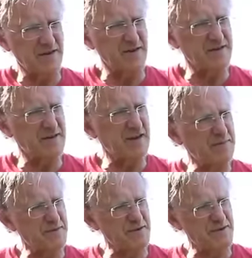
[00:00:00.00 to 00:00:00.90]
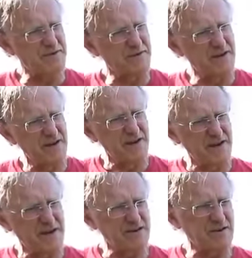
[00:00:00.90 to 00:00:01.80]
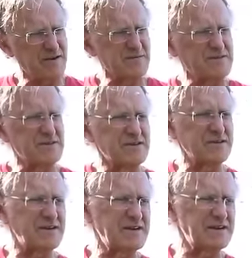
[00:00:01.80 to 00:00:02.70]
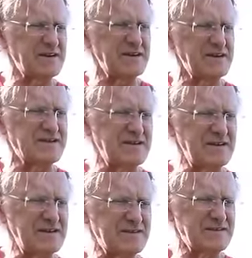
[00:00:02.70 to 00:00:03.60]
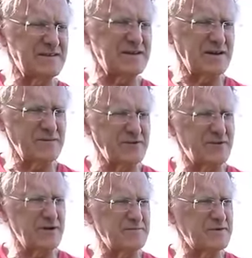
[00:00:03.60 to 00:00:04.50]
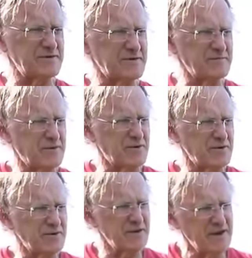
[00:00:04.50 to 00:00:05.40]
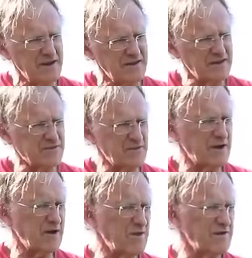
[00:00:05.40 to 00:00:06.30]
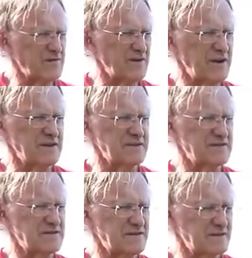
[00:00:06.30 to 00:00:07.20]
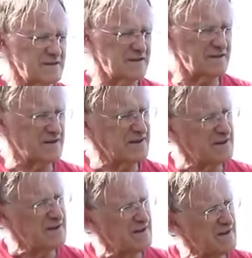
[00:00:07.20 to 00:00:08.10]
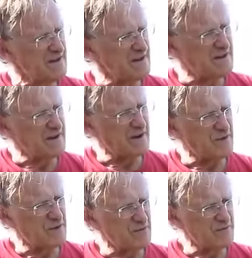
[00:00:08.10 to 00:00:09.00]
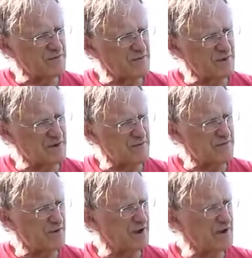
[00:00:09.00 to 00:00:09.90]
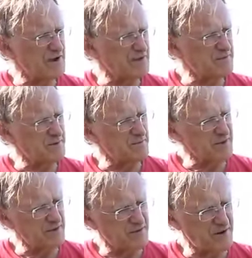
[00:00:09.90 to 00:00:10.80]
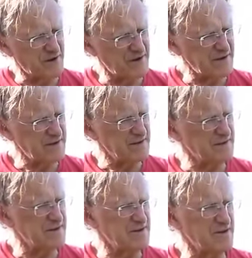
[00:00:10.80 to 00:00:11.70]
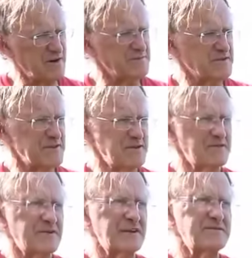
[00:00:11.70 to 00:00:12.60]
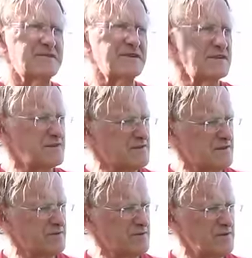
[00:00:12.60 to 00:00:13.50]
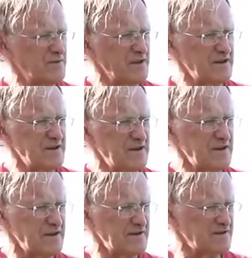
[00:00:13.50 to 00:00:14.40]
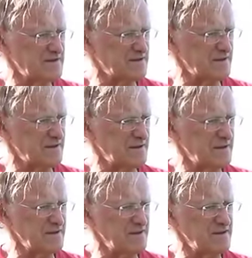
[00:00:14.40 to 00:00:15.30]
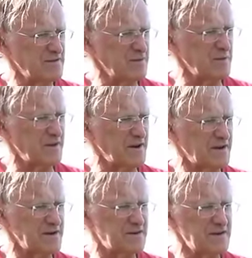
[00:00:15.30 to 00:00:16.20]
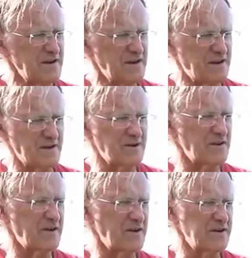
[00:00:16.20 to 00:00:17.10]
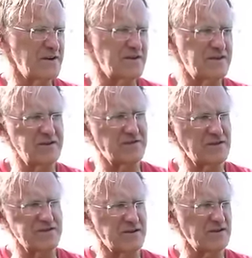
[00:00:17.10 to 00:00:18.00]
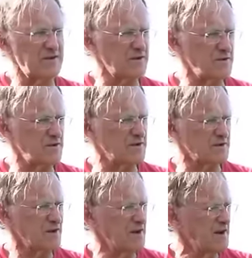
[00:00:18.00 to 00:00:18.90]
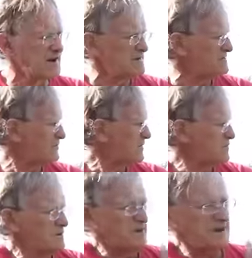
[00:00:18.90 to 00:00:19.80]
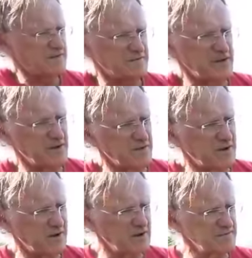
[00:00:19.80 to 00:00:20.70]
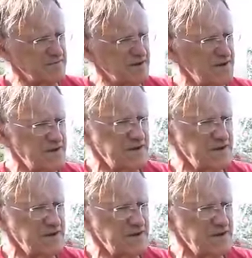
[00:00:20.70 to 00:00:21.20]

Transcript: our example of a Thompson uh, seedless table grape that's imported. This one, however, has uh, our own uh, variety, experimental variety, the Thompson and Flame seedless that we recognize uh, in the supermarkets are not hardy here. They freeze out every winter. So what we have down behind me